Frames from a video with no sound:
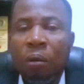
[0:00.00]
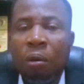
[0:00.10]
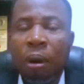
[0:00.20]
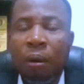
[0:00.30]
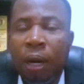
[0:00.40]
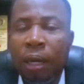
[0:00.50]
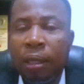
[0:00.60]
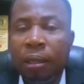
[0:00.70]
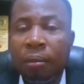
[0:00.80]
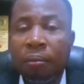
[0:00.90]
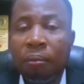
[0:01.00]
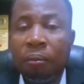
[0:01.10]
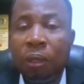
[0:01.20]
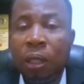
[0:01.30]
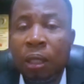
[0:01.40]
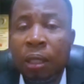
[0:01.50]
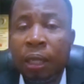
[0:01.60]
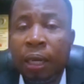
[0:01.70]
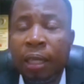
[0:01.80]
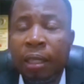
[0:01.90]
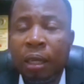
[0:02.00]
Number one, declare a state